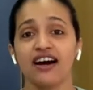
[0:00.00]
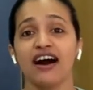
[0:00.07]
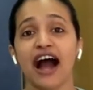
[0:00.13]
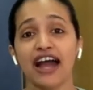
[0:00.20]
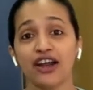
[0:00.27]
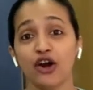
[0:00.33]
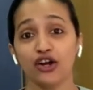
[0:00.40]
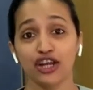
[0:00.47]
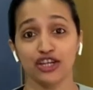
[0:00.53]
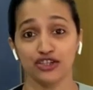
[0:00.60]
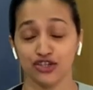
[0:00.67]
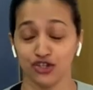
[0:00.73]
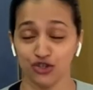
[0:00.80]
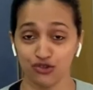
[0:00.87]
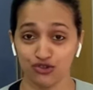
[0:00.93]
I got
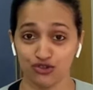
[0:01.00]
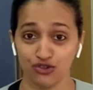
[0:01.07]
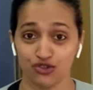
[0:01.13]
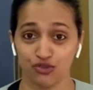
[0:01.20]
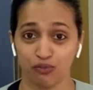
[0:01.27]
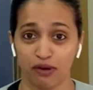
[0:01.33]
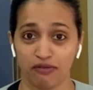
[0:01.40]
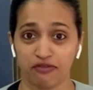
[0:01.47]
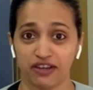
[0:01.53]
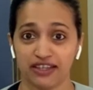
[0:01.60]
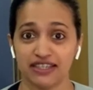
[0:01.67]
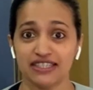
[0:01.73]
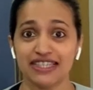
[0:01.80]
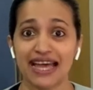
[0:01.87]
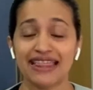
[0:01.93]
introduced to Zumba
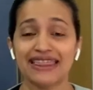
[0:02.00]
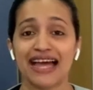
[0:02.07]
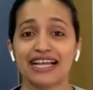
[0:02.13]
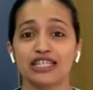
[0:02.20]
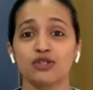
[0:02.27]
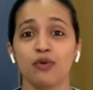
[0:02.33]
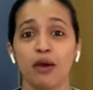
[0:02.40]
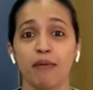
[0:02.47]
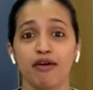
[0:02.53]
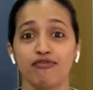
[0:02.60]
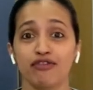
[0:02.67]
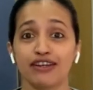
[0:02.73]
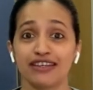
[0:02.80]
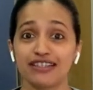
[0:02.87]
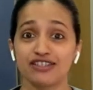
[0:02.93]
fitness, and that's where my
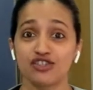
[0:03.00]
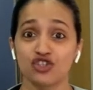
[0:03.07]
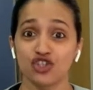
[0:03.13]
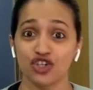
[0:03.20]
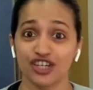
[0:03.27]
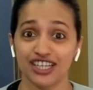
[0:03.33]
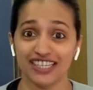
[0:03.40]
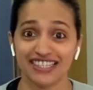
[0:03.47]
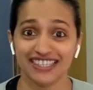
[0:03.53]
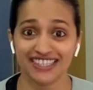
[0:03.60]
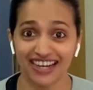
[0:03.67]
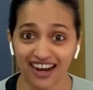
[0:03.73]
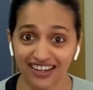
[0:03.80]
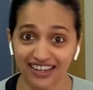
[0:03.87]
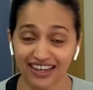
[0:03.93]
fitness journey
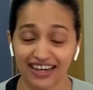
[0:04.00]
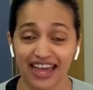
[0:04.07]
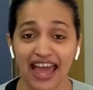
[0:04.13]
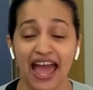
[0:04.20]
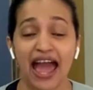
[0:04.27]
started.